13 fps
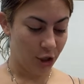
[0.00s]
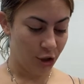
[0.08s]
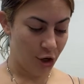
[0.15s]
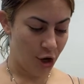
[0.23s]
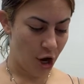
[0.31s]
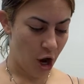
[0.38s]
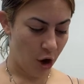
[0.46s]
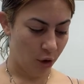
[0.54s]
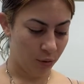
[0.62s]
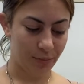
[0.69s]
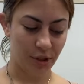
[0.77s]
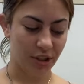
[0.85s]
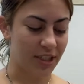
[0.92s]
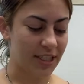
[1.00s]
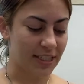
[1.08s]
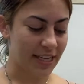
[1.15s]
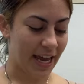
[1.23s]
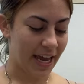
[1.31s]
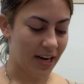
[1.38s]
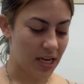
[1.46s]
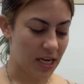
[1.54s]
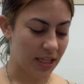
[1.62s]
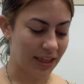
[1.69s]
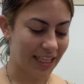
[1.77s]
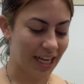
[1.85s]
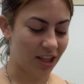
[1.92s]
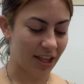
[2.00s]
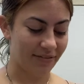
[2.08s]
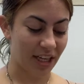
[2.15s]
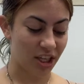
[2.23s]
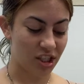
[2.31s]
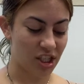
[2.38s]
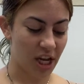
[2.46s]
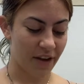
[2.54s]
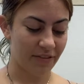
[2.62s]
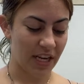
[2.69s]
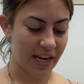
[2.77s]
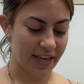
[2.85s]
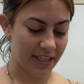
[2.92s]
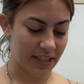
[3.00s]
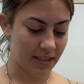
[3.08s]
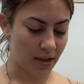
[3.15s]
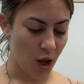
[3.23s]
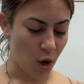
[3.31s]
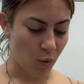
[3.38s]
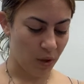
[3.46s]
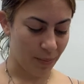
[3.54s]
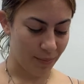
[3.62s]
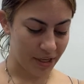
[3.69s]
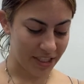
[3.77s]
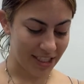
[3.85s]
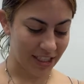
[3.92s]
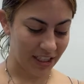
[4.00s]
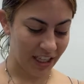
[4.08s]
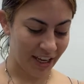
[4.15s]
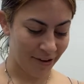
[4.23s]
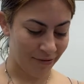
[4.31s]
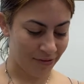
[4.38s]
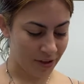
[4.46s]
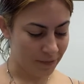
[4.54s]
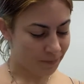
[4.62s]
"No," Percy said. Leah left out a soft hiss. "We must live."